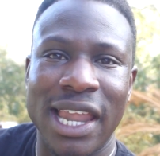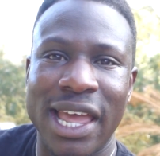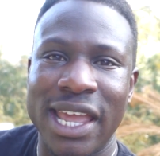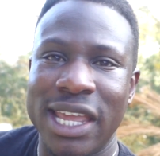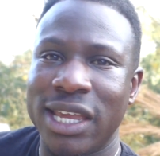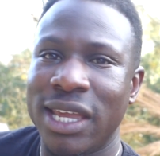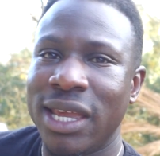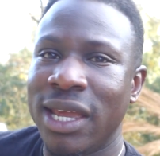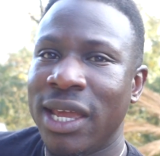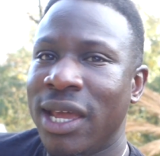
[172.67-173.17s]

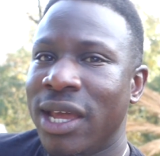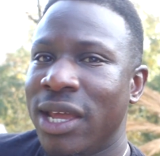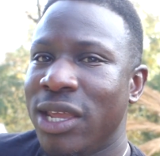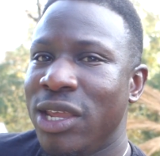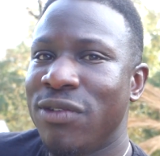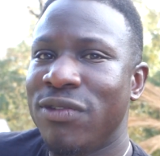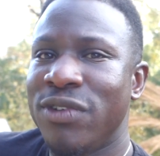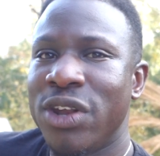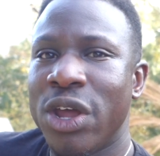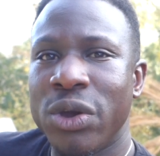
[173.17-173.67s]
Like
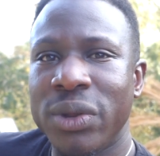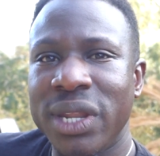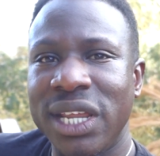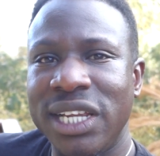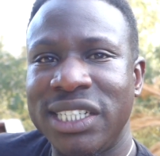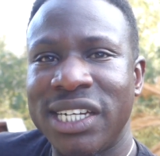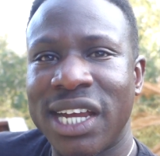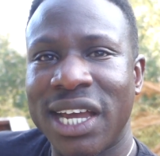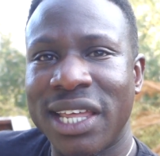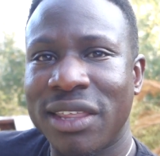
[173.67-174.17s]
you've known
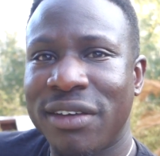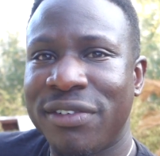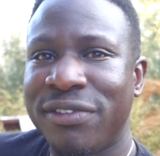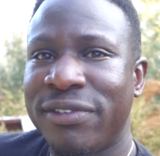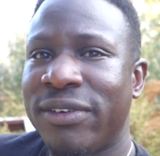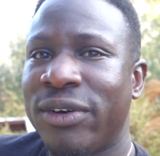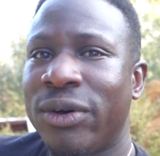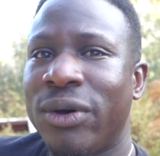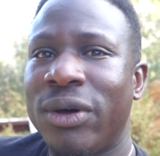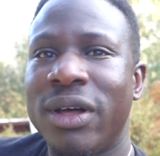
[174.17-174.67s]
each other
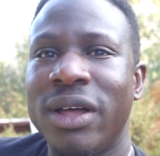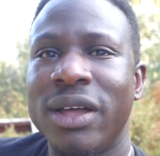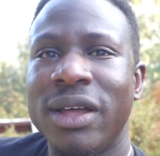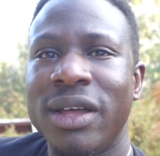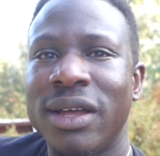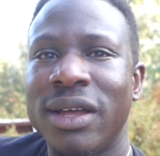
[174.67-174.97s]
for